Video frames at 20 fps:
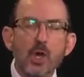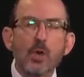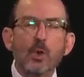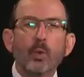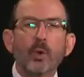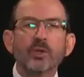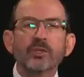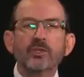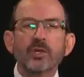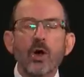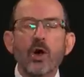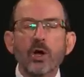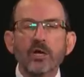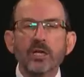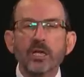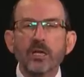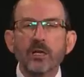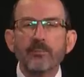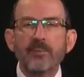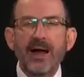We're
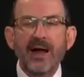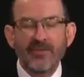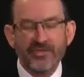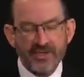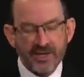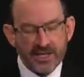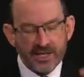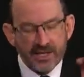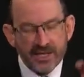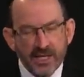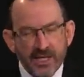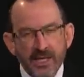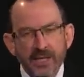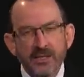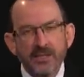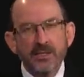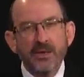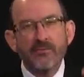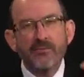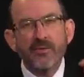talking about the
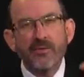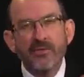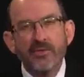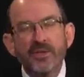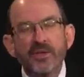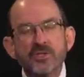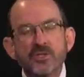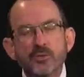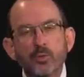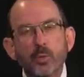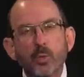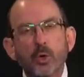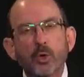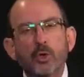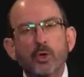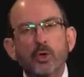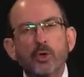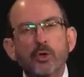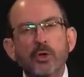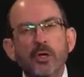end of this
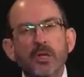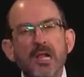world